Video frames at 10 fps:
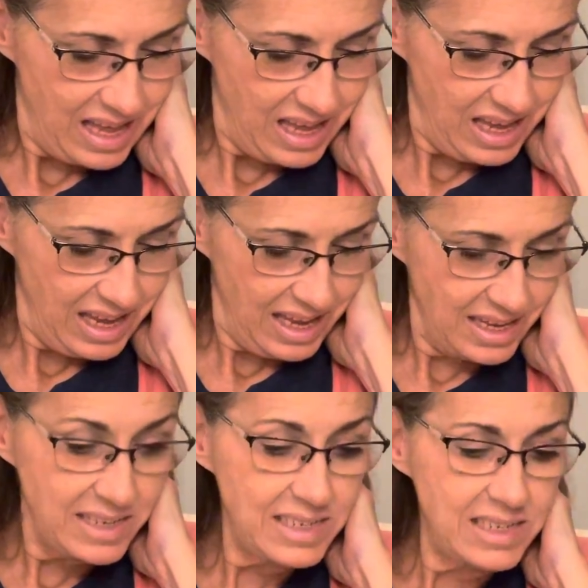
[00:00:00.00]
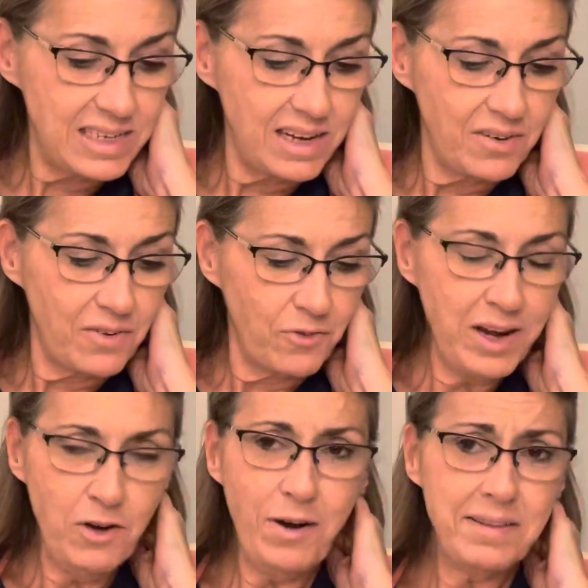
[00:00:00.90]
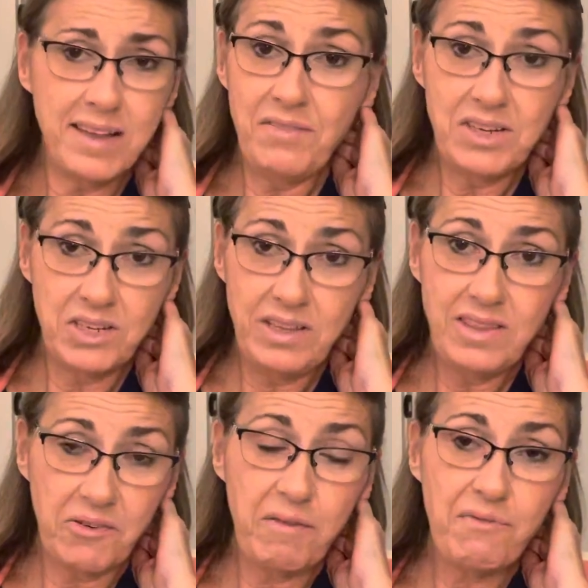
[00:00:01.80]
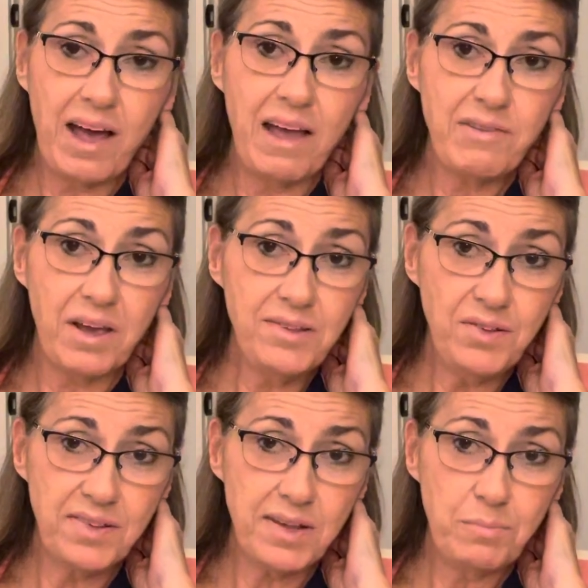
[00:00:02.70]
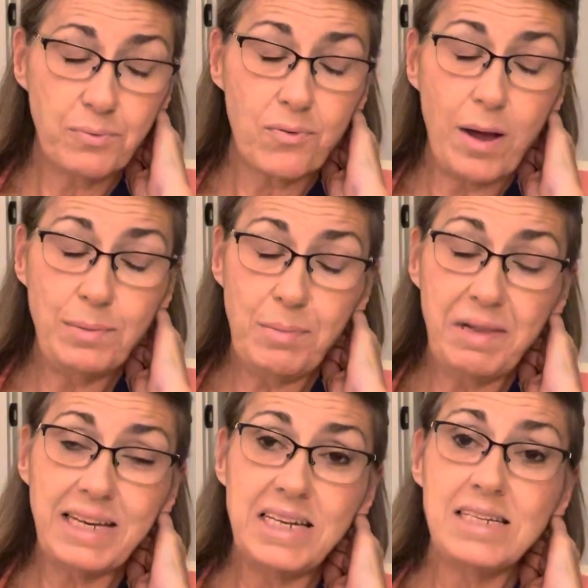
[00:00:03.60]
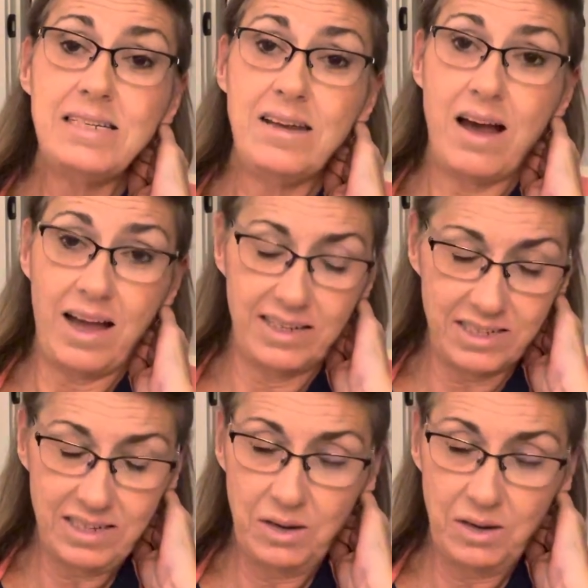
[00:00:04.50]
And right around 1735, he also said probably not.